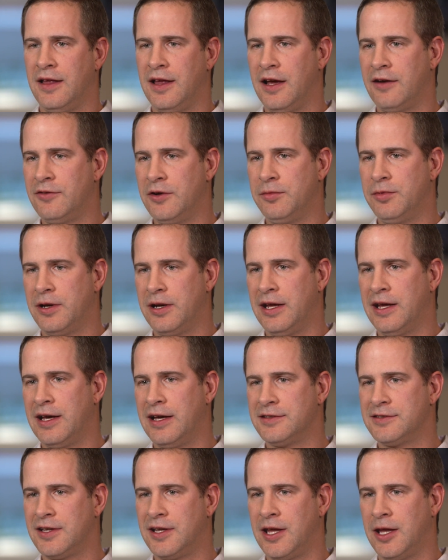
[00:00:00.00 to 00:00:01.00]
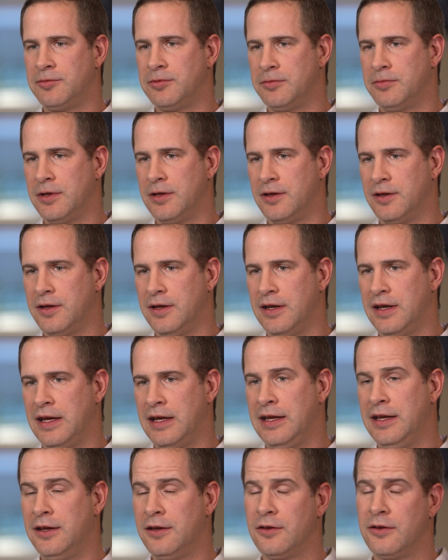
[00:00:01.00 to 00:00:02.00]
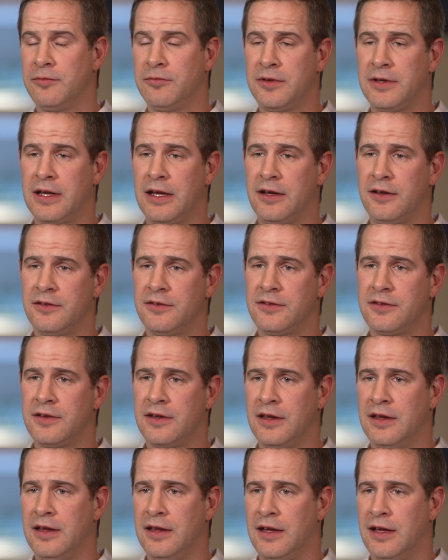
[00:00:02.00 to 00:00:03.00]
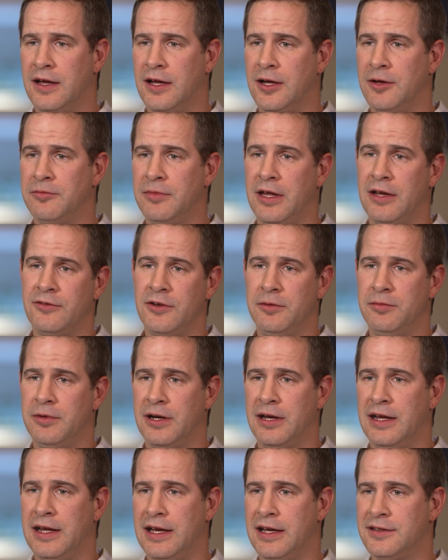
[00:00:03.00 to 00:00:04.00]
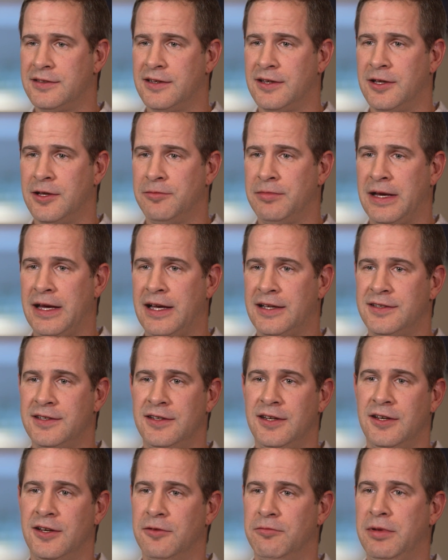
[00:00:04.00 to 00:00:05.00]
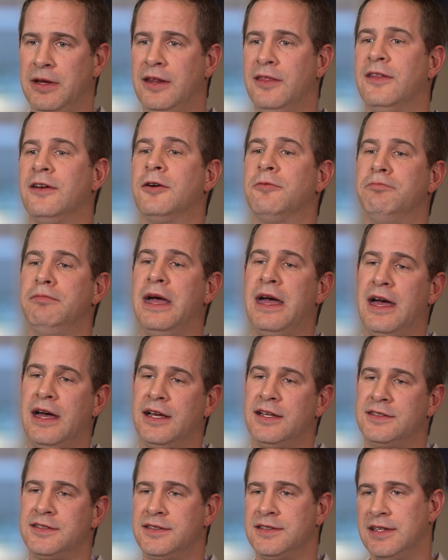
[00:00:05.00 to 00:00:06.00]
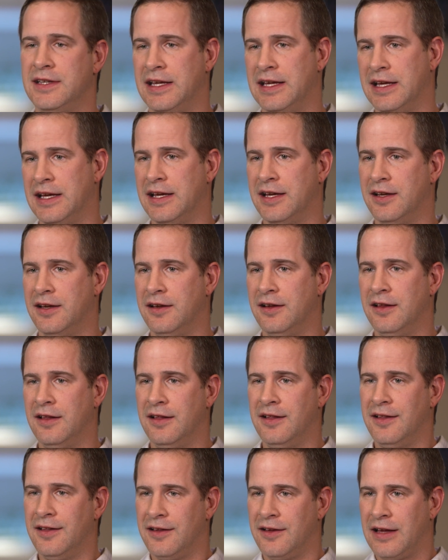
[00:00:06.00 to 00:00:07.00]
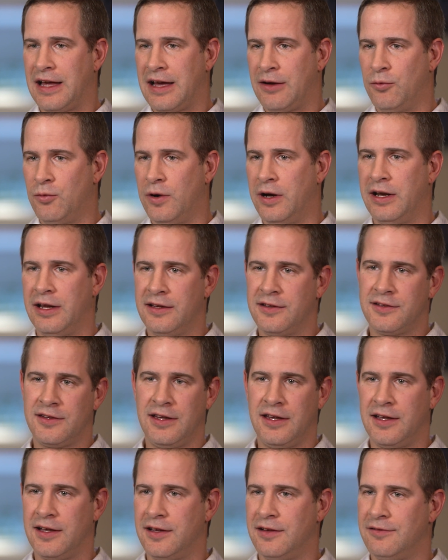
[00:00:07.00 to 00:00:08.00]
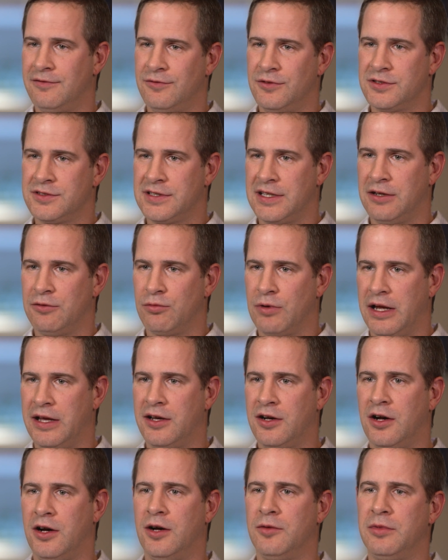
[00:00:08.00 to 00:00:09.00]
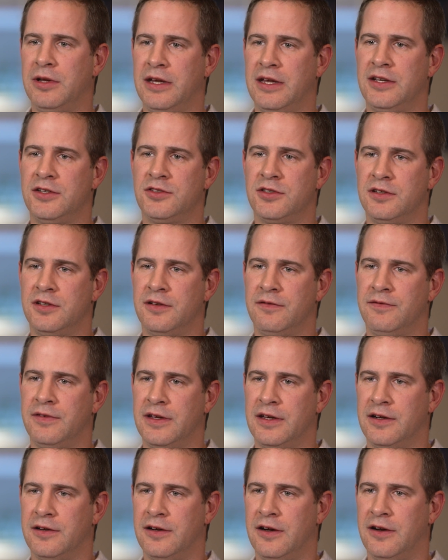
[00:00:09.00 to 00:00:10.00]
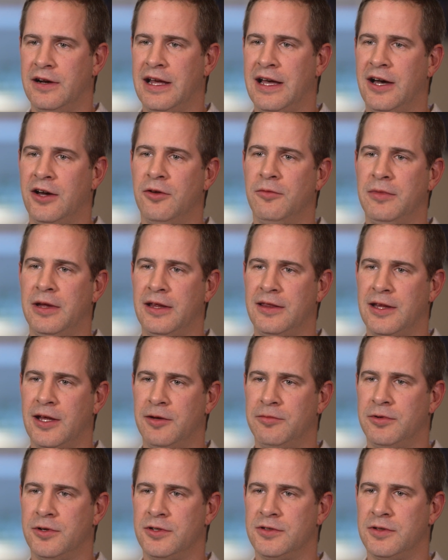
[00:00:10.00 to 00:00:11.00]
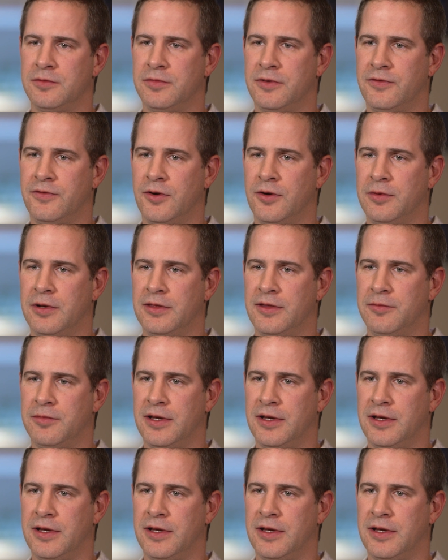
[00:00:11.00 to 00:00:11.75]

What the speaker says: Everybody has the capability to heal themselves. Everybody has the capacity to be their best. And what is the, we'll say, right combination to figure out how to make that person perform at the